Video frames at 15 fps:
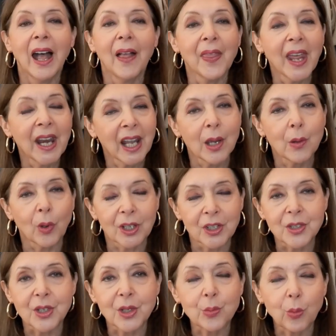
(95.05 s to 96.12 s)
And then I
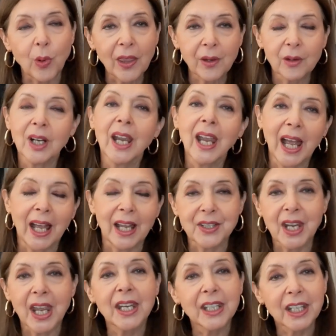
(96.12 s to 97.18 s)
wondered whether I had
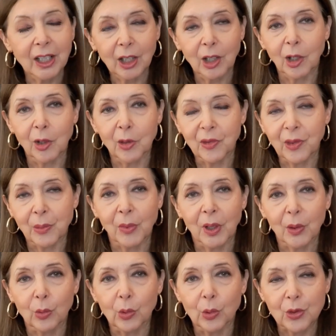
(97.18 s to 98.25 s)
any clothes in my
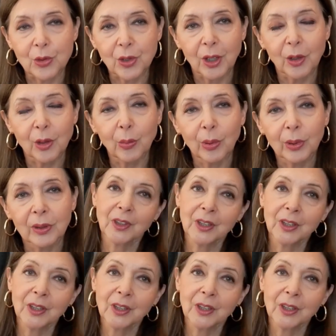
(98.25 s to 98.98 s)
wardrobe